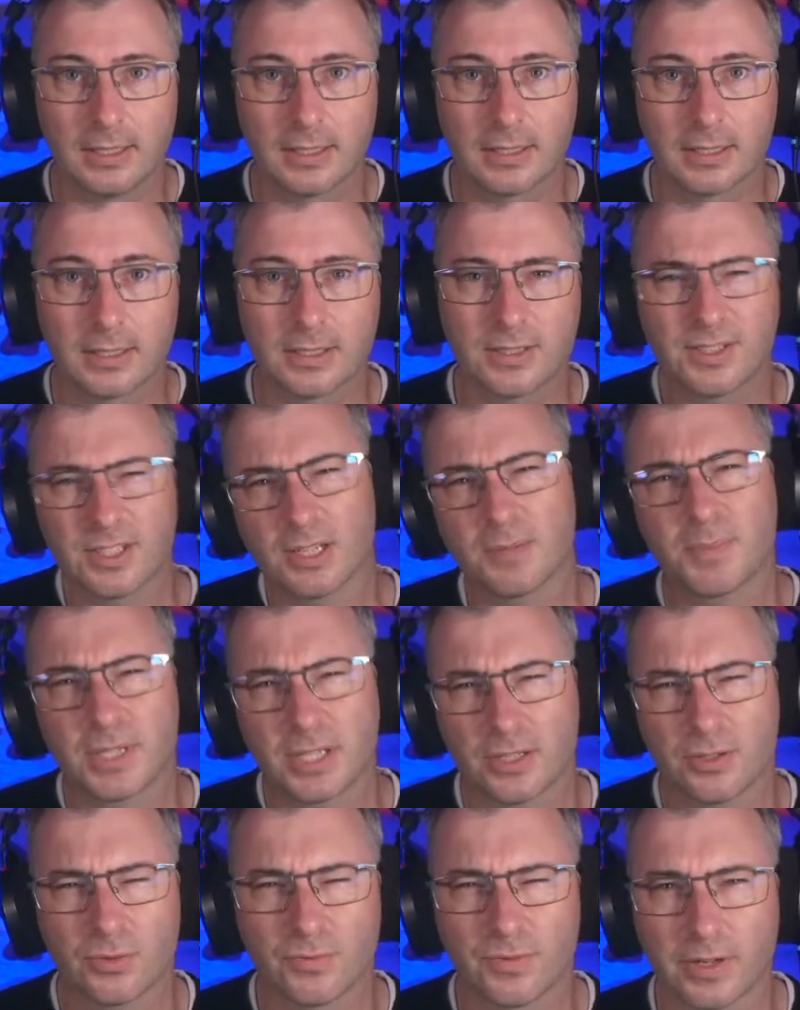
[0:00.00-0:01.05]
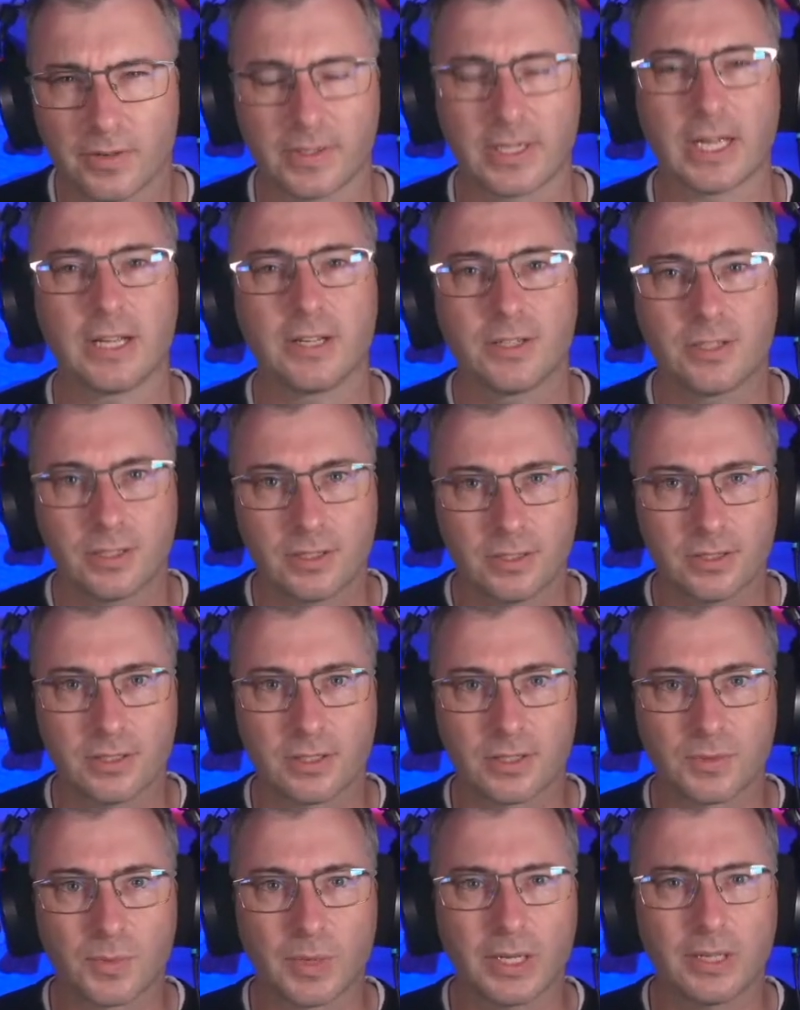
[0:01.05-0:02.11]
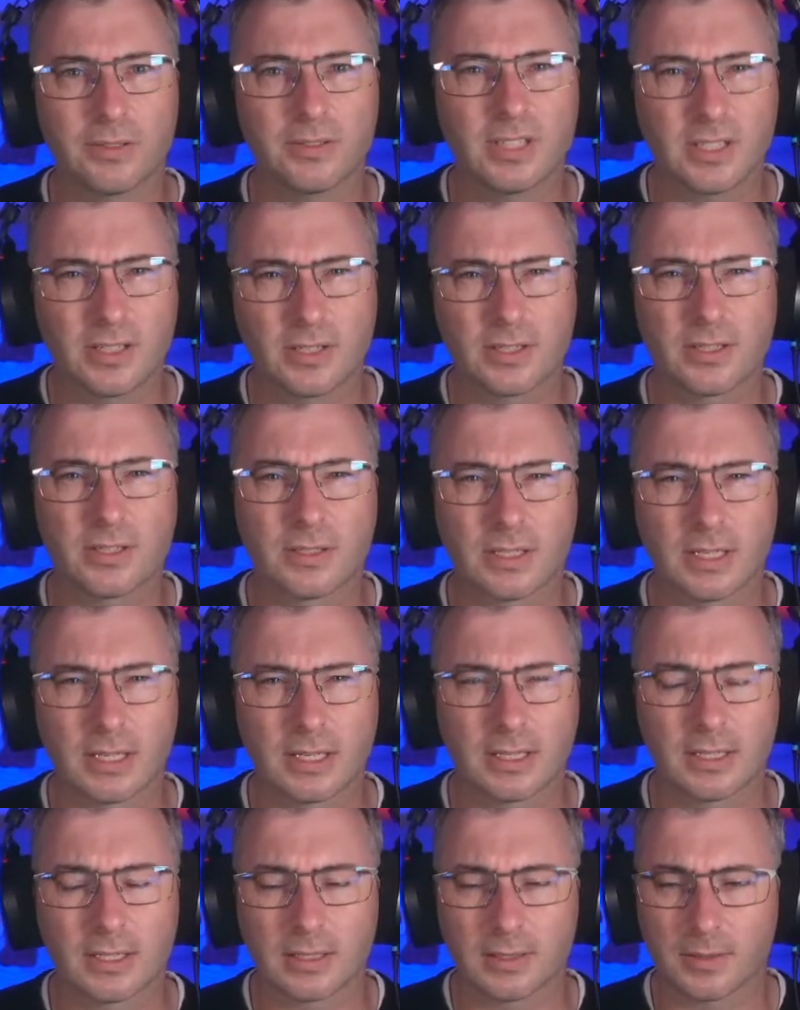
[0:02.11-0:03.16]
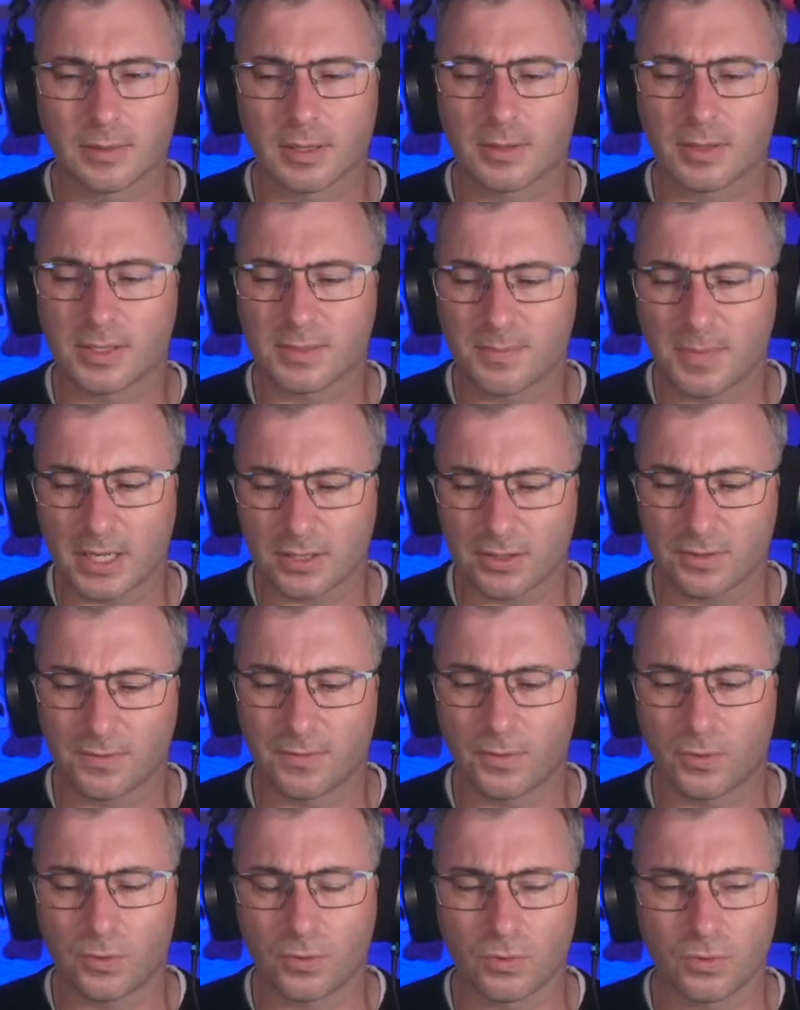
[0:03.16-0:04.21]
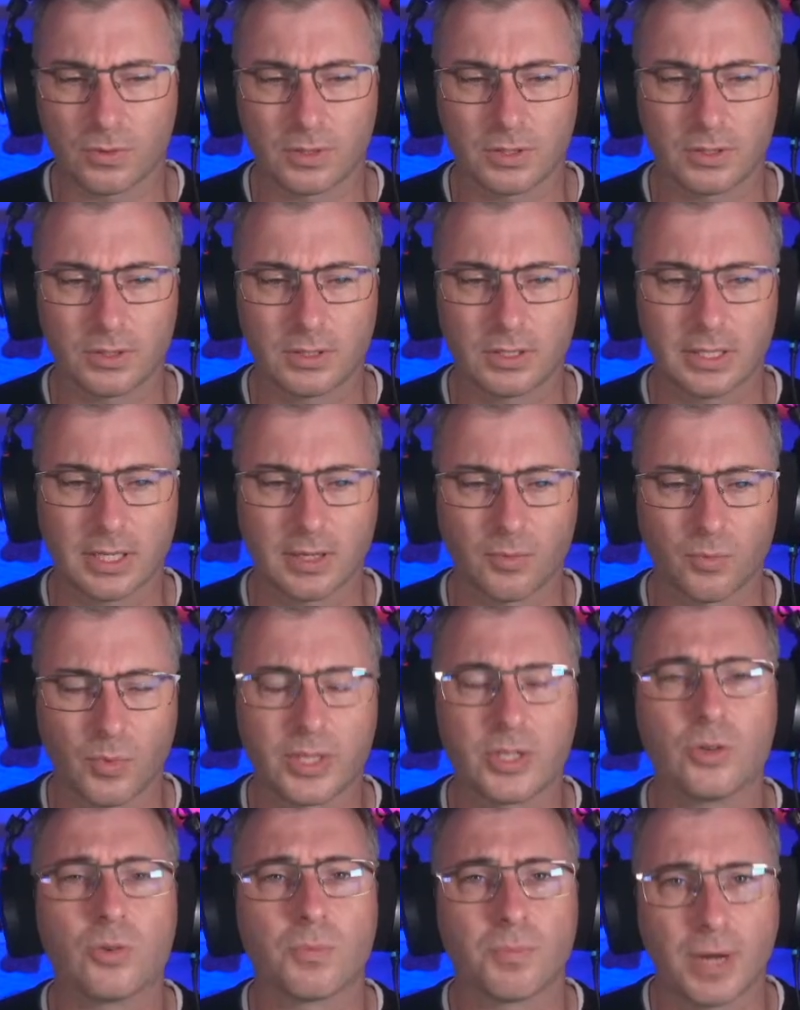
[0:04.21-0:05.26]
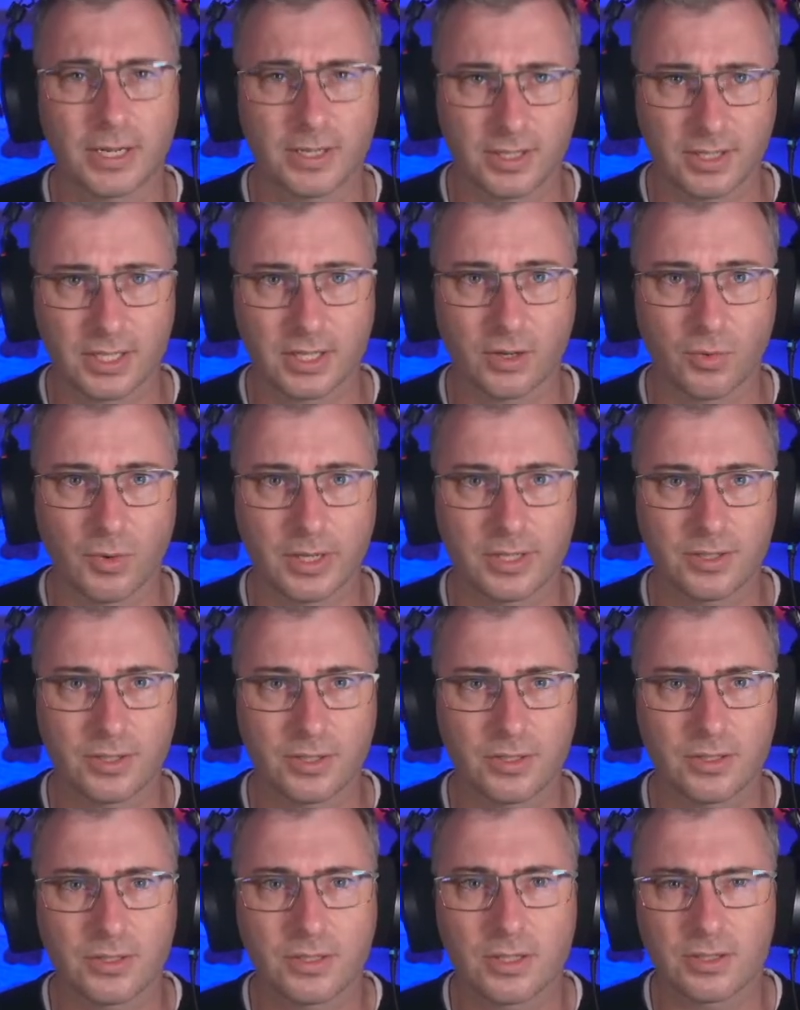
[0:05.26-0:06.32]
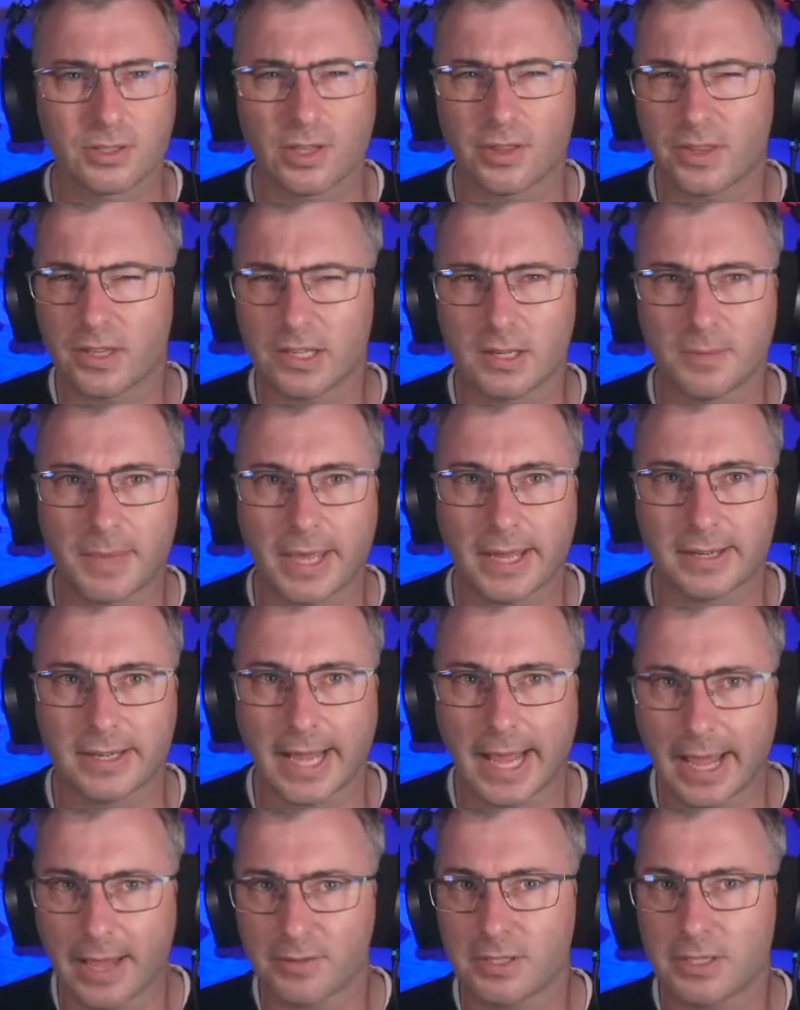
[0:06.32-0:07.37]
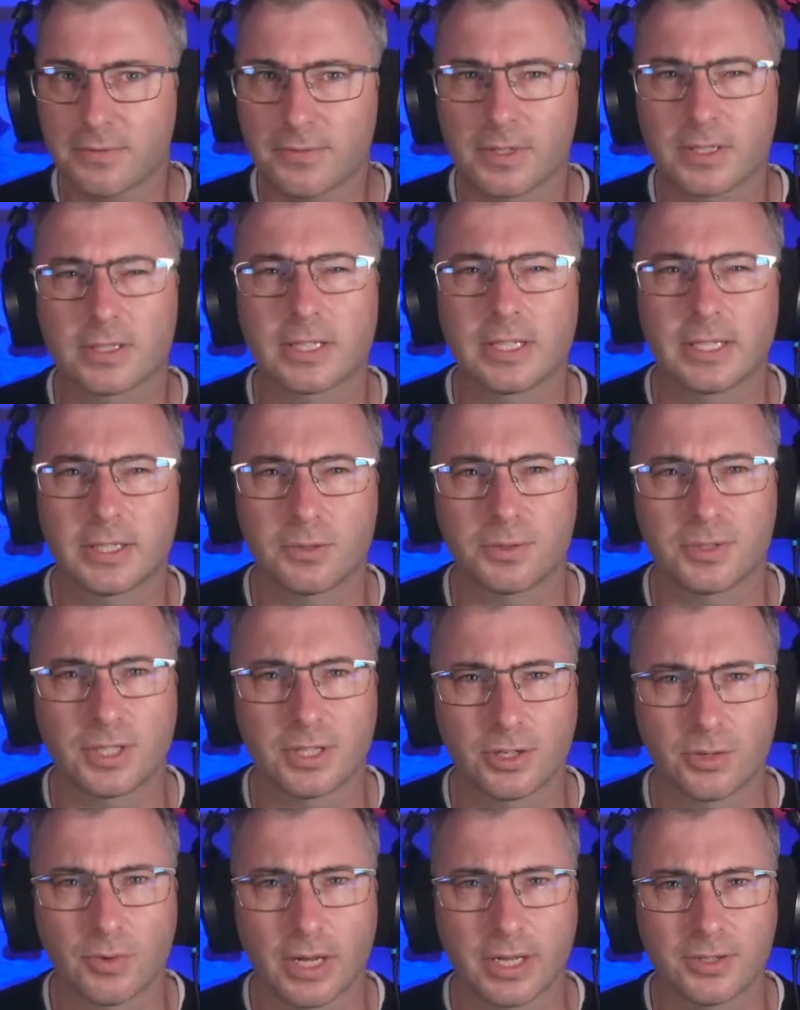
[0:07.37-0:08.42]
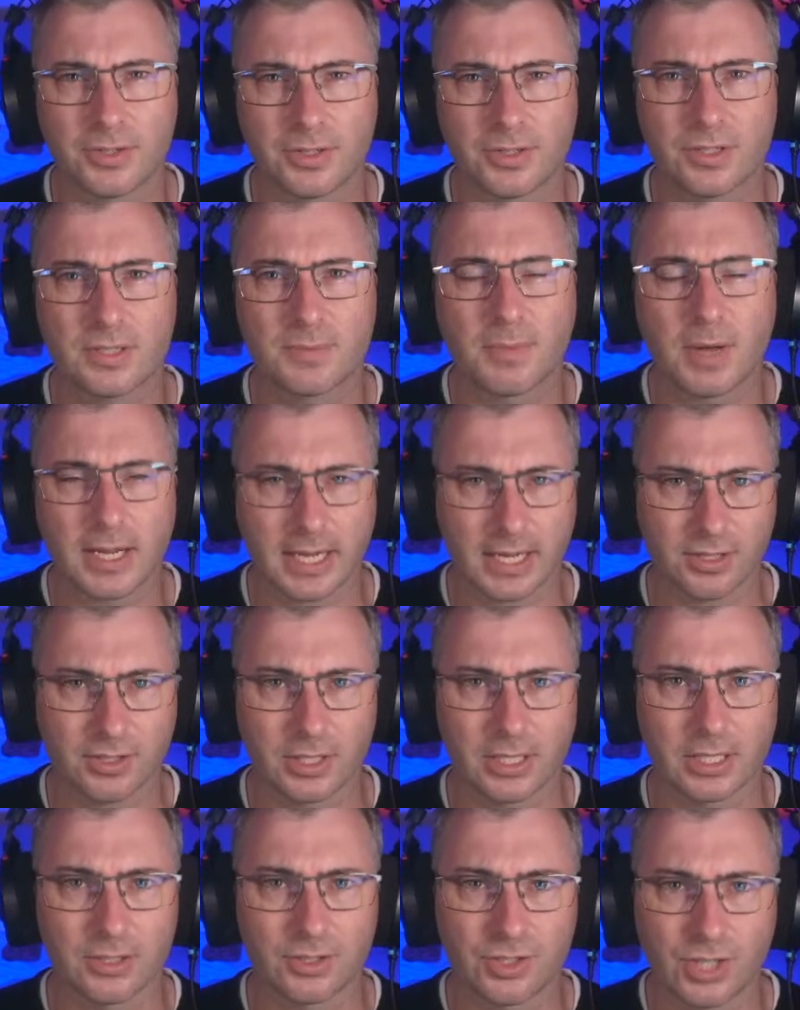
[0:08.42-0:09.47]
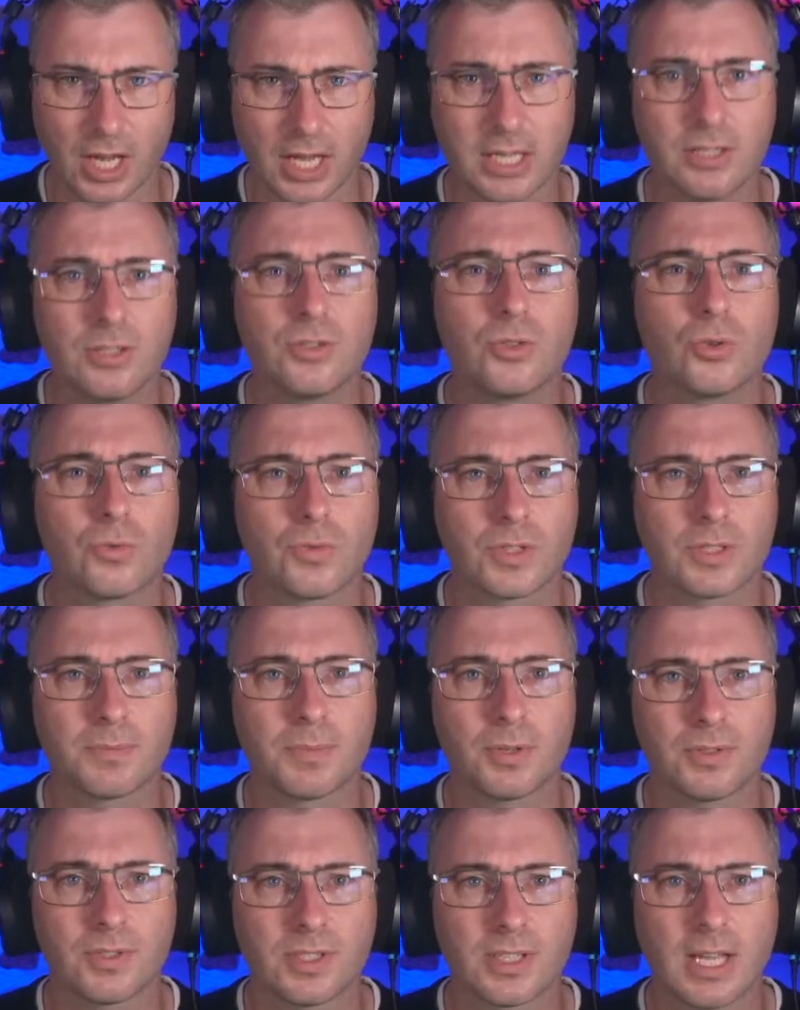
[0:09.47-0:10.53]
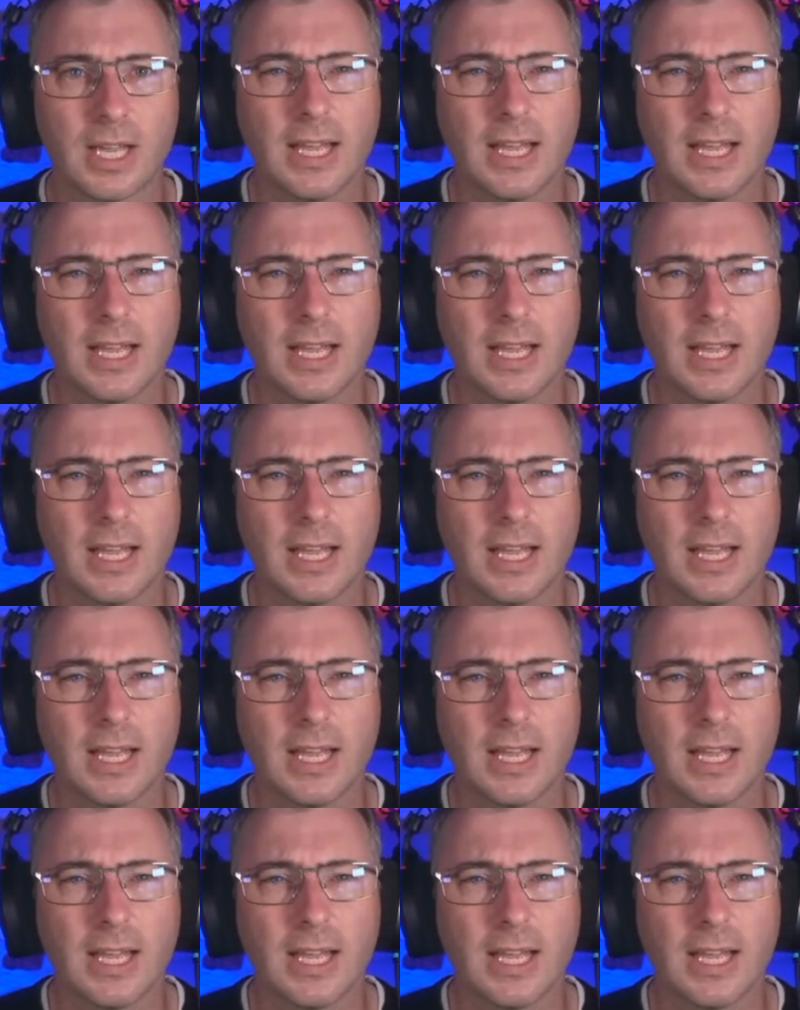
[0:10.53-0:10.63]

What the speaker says: Consider potential variations as well, and this is as much for when you're practicing questions to think about how different clinical situations might actually change your response.